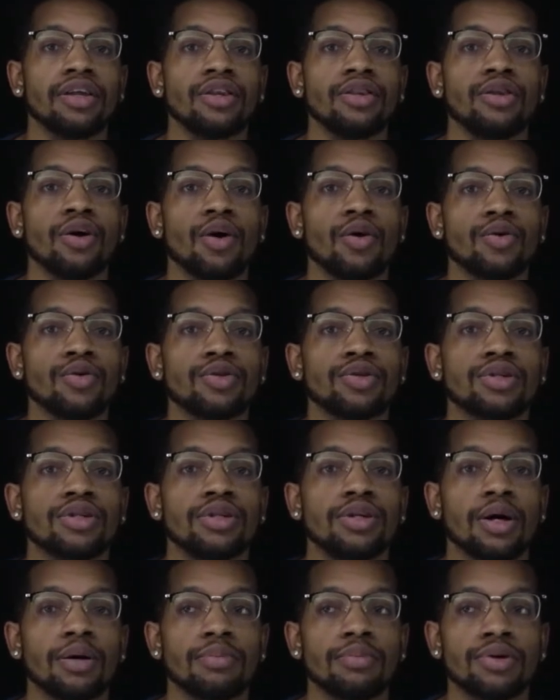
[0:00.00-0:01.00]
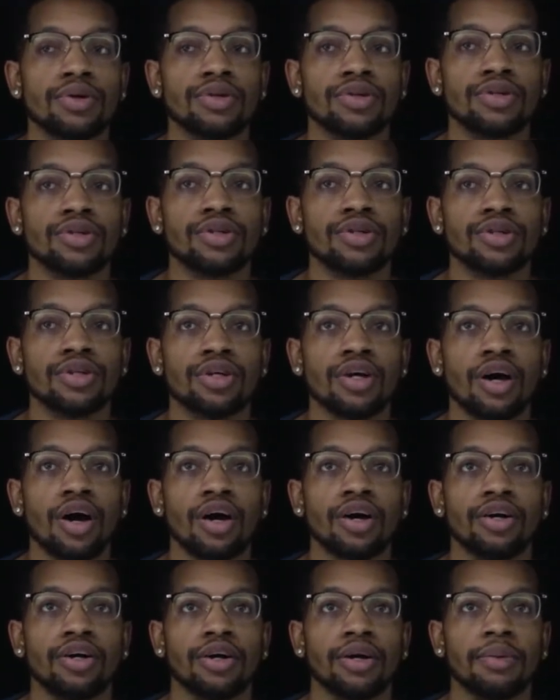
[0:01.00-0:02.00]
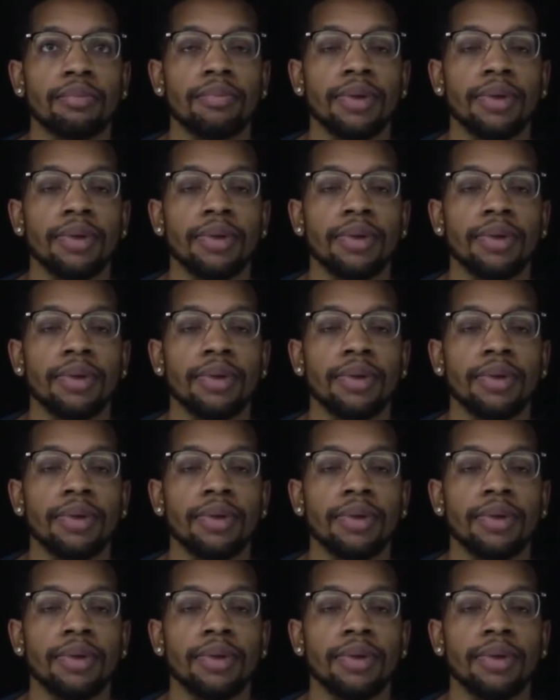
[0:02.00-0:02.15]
those numbers are gonna